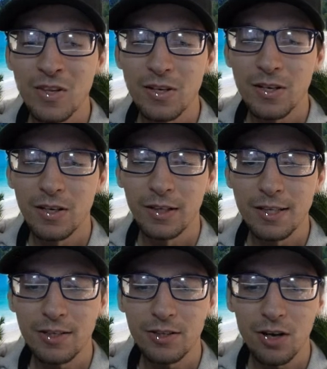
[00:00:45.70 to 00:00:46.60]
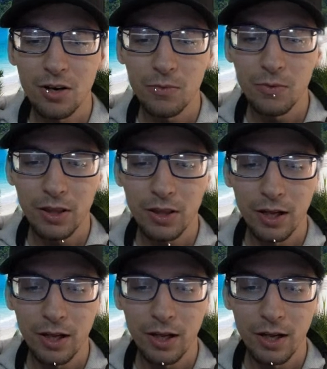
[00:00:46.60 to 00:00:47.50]
let's start with
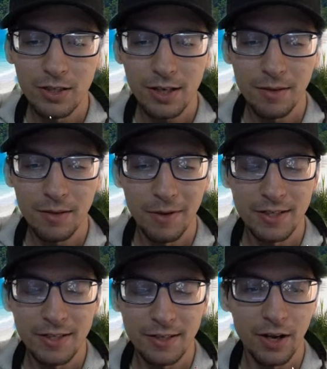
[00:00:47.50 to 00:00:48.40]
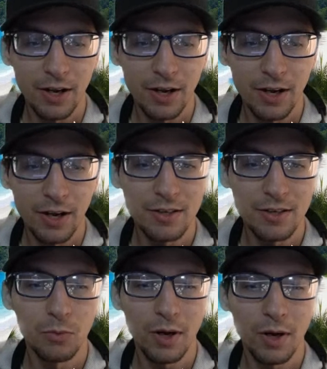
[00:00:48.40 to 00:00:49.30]
just like the basics, okay? So right now
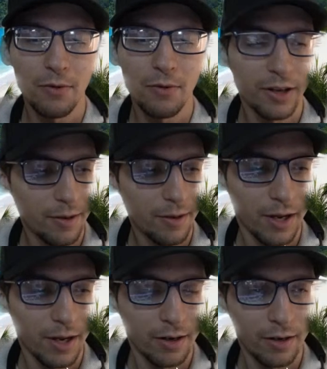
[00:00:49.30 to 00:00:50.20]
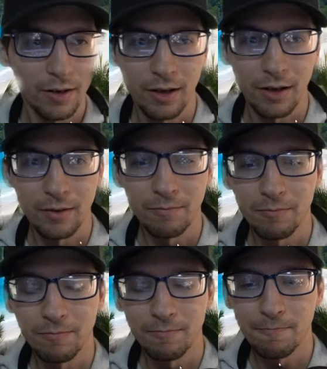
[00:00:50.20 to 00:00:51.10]
we're looking at my
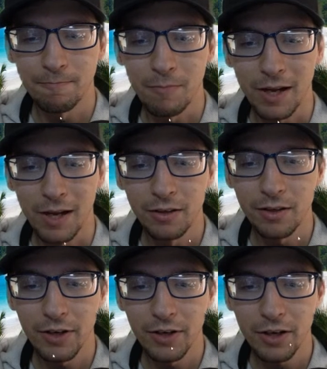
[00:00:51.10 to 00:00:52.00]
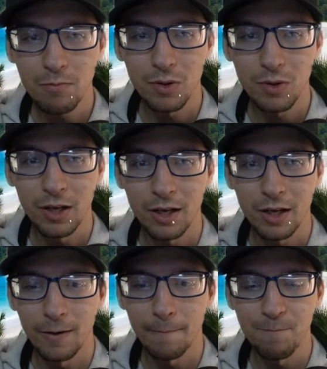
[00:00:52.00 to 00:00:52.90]
my Italy video.
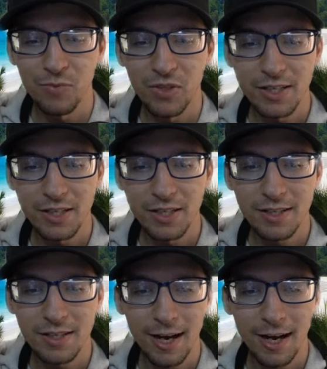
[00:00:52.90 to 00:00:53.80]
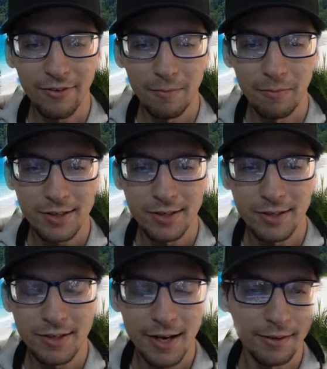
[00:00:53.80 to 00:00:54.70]
This is kind of complex and it's got a
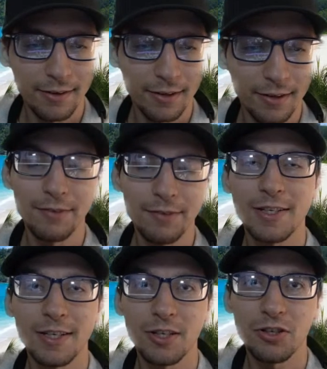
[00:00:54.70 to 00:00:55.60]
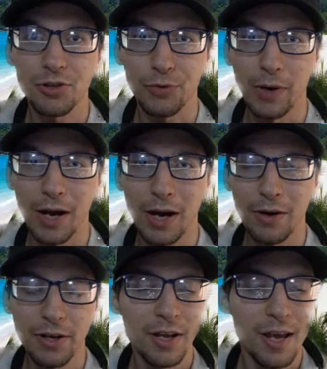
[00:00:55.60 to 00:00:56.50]
lot of different transitions throughout it,
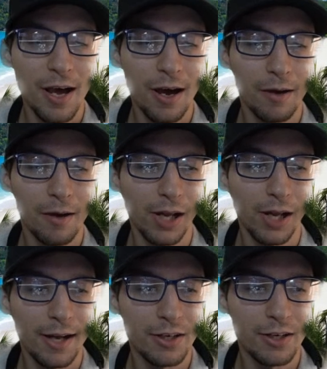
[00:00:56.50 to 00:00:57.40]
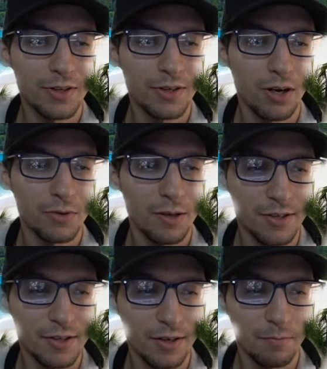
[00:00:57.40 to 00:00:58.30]
but I just want to start with something
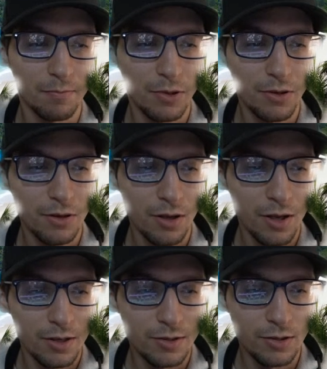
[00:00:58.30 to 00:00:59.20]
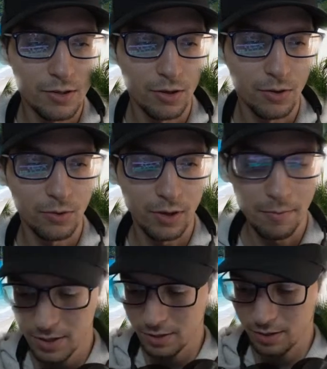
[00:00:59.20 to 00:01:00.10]
simple. So let me
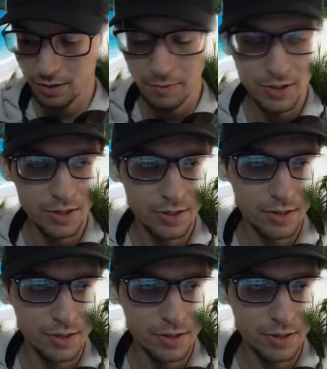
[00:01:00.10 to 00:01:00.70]
just